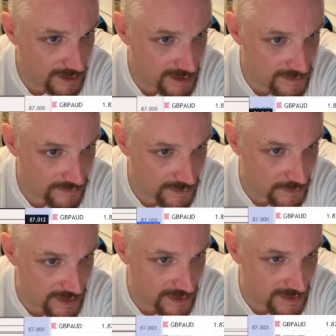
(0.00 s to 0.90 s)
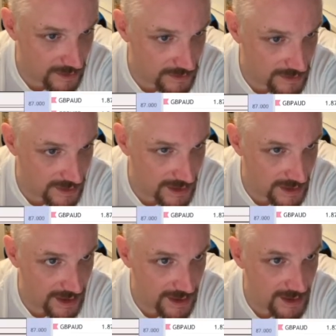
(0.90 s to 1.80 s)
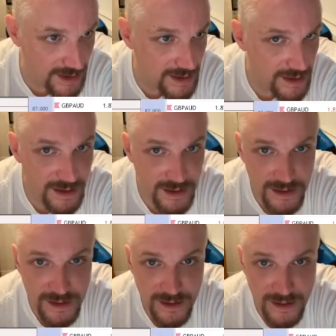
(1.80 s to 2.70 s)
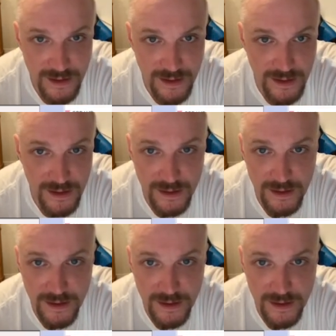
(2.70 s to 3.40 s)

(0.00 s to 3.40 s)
So do this down to here. I